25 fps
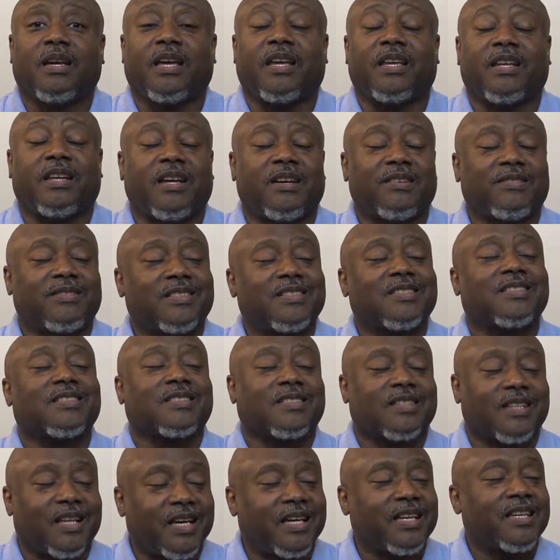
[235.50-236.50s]
And I was
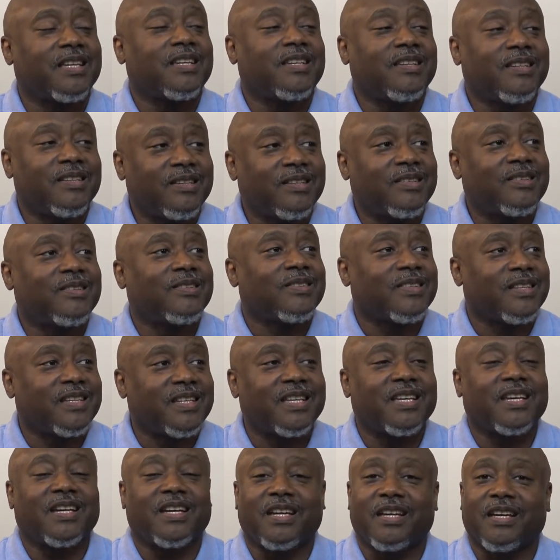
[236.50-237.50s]
just like, yeah,
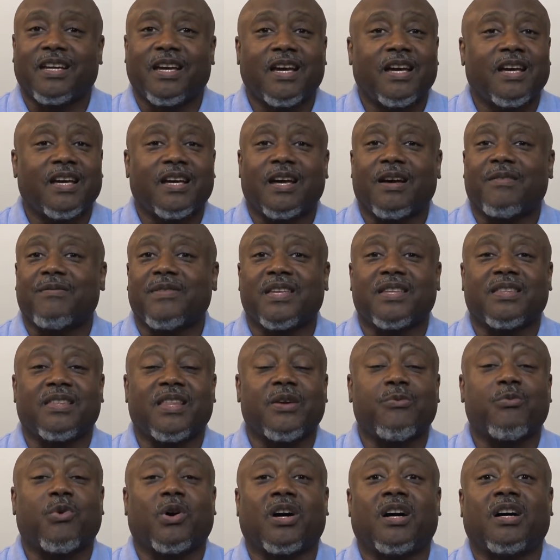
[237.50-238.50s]
okay. I mean,
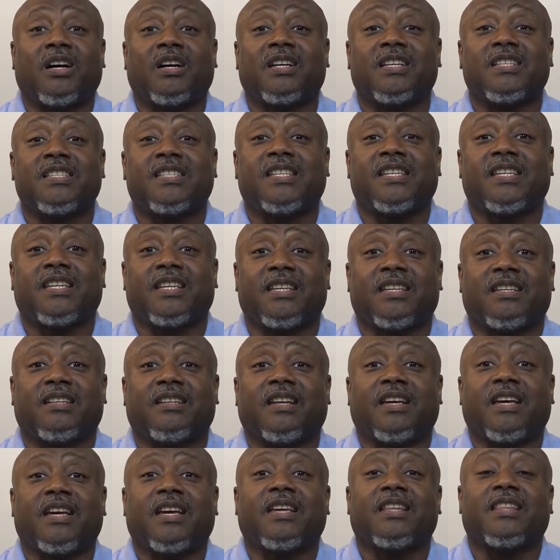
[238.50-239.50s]
they were hunting
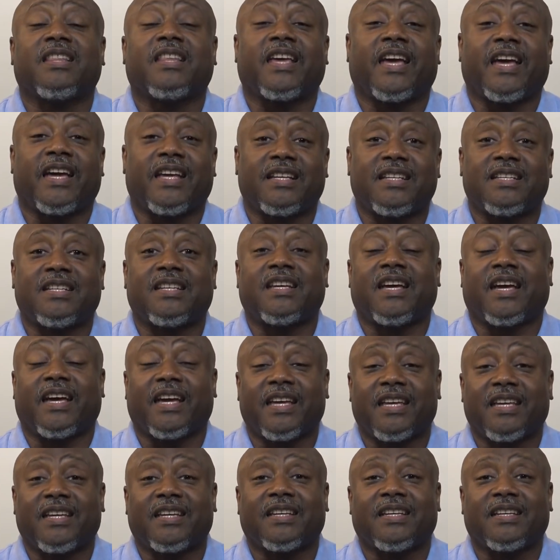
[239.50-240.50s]
that
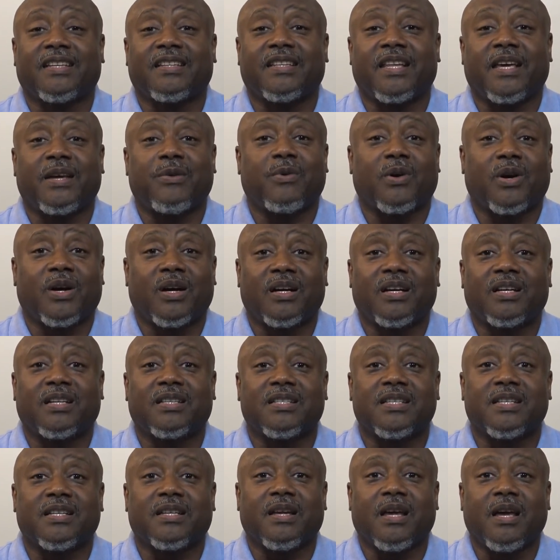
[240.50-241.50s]
day. They were
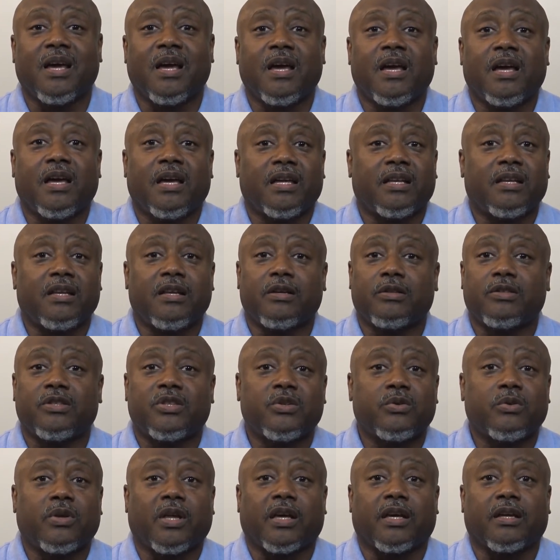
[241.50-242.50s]
hunting. And they'll
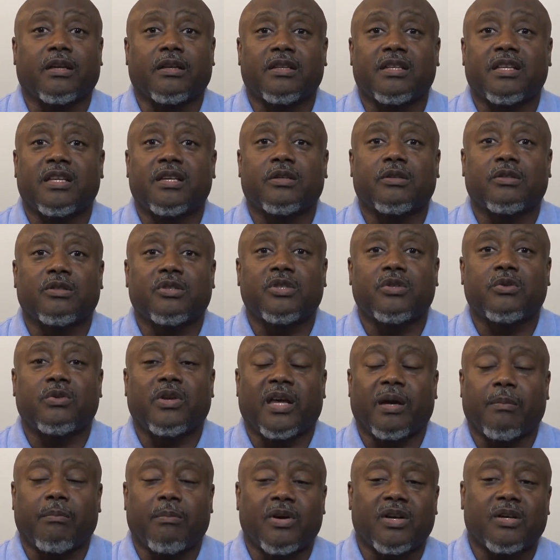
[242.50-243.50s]
do that. They'll do
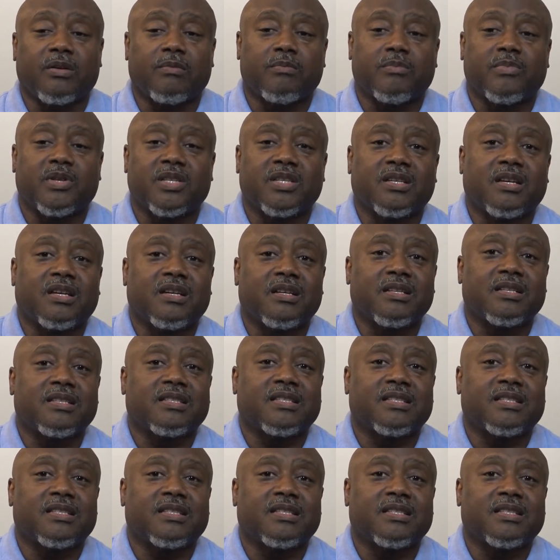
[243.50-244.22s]
that, but because